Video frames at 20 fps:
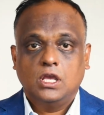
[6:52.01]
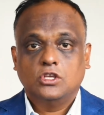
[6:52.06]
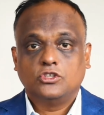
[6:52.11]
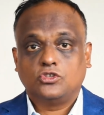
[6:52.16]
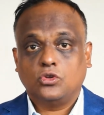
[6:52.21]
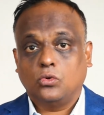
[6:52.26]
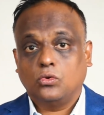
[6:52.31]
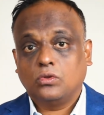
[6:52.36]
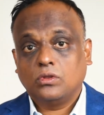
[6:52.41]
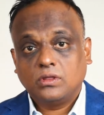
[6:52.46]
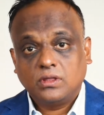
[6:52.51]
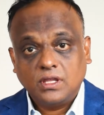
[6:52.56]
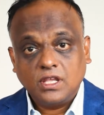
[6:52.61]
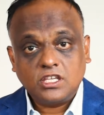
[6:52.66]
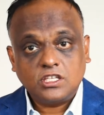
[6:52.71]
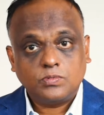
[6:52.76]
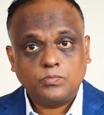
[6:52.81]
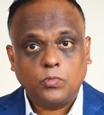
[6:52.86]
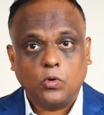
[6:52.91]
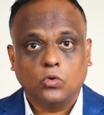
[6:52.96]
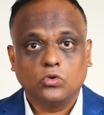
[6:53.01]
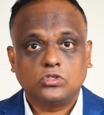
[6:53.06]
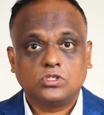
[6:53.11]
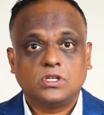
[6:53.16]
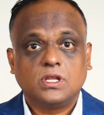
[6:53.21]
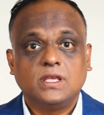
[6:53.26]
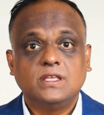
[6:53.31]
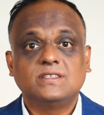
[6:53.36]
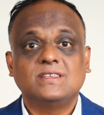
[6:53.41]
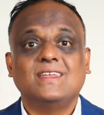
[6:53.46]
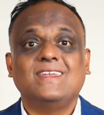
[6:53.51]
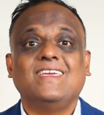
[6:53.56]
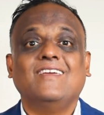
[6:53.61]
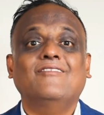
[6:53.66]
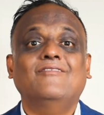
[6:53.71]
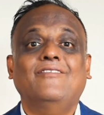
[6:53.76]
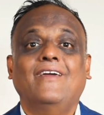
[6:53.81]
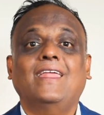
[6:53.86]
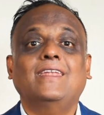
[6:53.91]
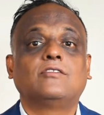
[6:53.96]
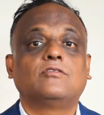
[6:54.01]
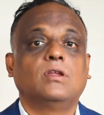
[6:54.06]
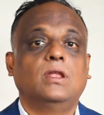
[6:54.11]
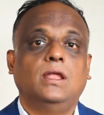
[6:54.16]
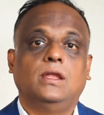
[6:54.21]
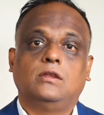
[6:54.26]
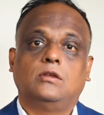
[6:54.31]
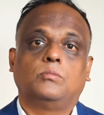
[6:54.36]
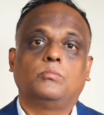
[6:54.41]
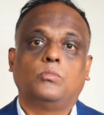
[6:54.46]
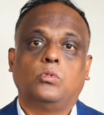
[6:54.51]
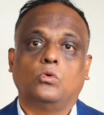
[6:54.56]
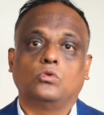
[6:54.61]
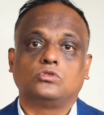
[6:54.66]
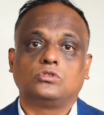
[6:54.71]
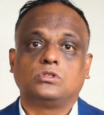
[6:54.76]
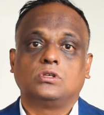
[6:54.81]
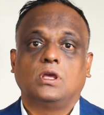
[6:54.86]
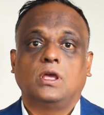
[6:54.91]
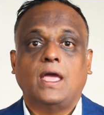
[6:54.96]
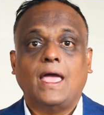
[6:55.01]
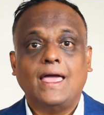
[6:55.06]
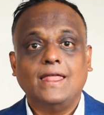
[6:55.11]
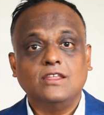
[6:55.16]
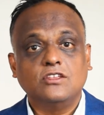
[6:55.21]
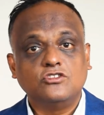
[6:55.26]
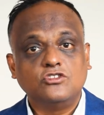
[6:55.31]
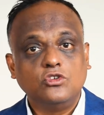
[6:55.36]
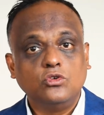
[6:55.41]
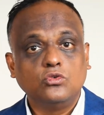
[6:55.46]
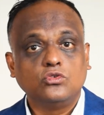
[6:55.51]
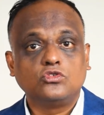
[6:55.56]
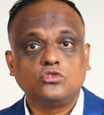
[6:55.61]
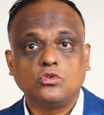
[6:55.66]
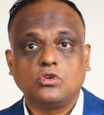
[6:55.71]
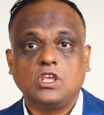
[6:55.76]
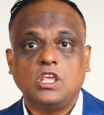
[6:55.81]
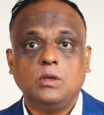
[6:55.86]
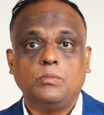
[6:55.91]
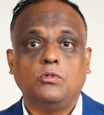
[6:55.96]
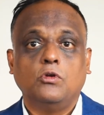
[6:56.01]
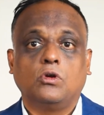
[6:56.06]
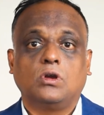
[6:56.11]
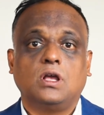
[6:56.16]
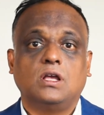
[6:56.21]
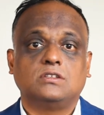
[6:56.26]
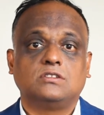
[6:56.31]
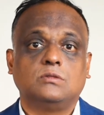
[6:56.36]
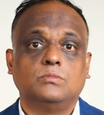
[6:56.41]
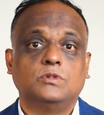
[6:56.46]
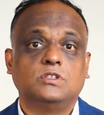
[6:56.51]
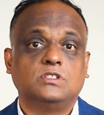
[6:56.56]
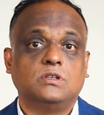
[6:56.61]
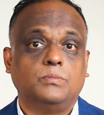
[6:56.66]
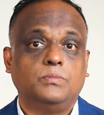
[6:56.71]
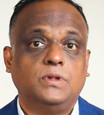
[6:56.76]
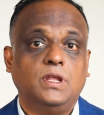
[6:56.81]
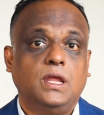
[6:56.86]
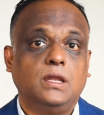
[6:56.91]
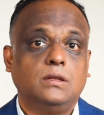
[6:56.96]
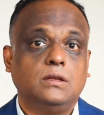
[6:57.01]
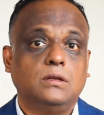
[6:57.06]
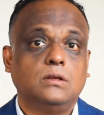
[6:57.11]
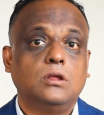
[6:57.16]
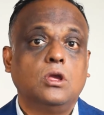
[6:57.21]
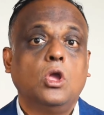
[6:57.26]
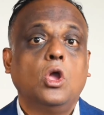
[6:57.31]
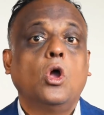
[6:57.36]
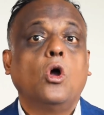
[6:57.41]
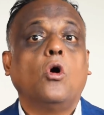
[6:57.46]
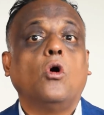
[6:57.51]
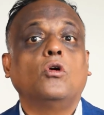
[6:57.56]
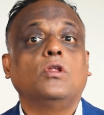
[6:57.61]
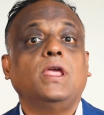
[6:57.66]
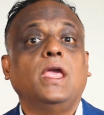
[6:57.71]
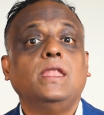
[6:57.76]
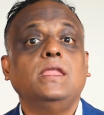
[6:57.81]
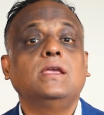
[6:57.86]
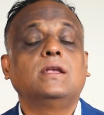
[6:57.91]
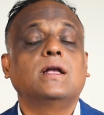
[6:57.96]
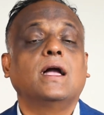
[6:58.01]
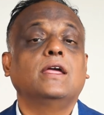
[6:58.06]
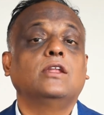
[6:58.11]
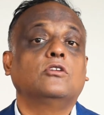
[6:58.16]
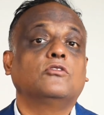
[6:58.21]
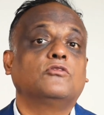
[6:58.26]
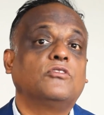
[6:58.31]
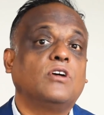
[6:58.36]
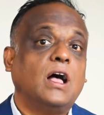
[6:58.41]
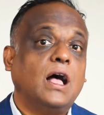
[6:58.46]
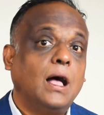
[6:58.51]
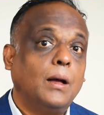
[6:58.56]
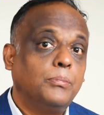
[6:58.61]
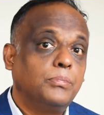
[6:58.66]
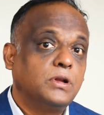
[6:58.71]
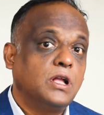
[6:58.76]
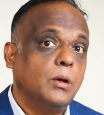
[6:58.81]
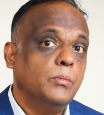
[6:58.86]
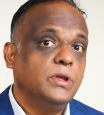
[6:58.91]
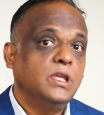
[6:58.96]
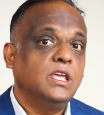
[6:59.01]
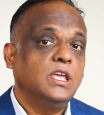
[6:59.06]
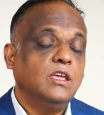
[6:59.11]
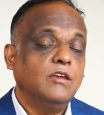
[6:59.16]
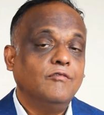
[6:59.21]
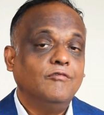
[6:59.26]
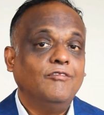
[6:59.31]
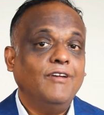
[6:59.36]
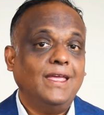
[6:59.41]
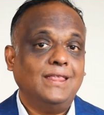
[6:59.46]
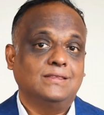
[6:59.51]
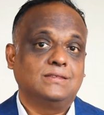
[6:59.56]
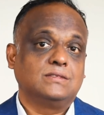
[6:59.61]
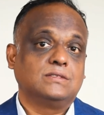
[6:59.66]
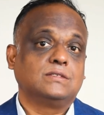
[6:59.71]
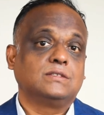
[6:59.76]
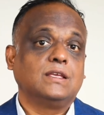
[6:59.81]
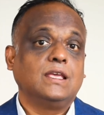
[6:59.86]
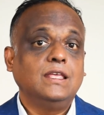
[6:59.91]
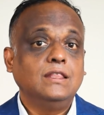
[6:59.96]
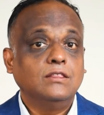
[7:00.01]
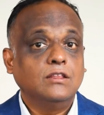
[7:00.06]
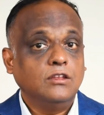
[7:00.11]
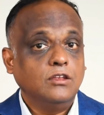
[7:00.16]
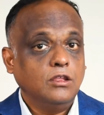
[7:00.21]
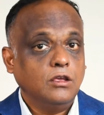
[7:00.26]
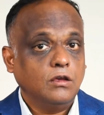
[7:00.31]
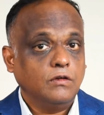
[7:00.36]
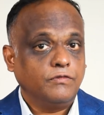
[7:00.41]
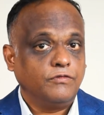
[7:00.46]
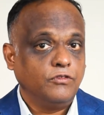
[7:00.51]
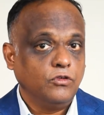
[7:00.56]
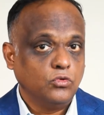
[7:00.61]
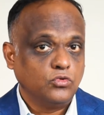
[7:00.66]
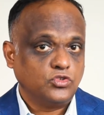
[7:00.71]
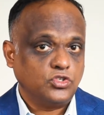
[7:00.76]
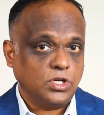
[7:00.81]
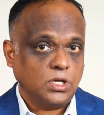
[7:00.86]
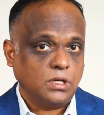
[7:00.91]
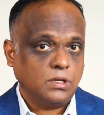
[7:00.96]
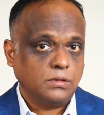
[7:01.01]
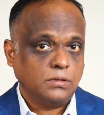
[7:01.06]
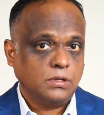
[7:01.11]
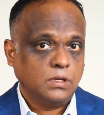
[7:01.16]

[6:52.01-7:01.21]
So this post is an event-related post and is used to keep your customers updated on any kind of upcoming events in the near future.